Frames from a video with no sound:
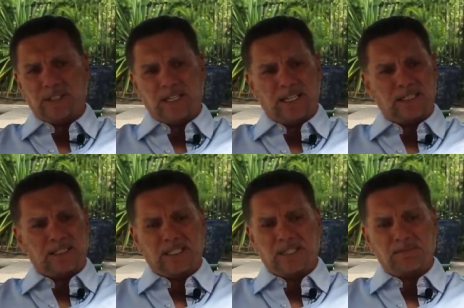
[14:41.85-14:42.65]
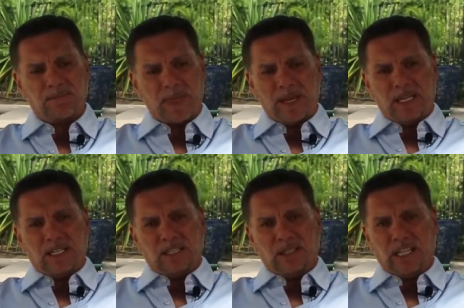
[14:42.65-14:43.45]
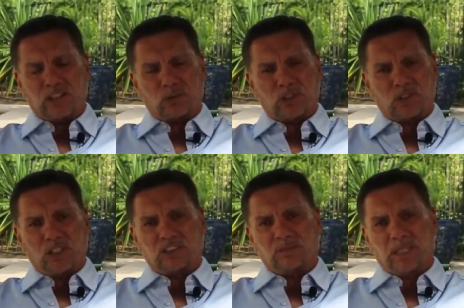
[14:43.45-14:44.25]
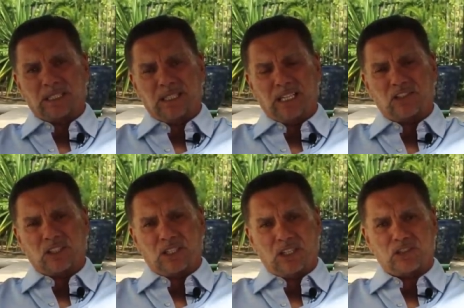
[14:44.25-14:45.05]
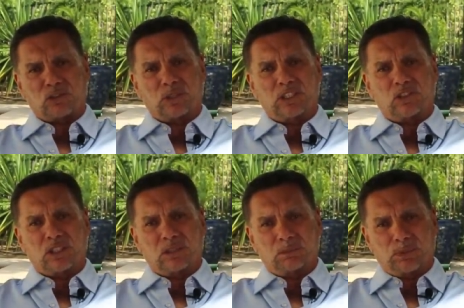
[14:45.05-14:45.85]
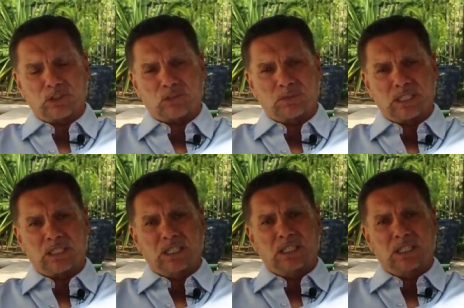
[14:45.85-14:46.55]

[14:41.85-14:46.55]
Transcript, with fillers: And, um, you know, as a result of my dad's incarceration and imprisonment,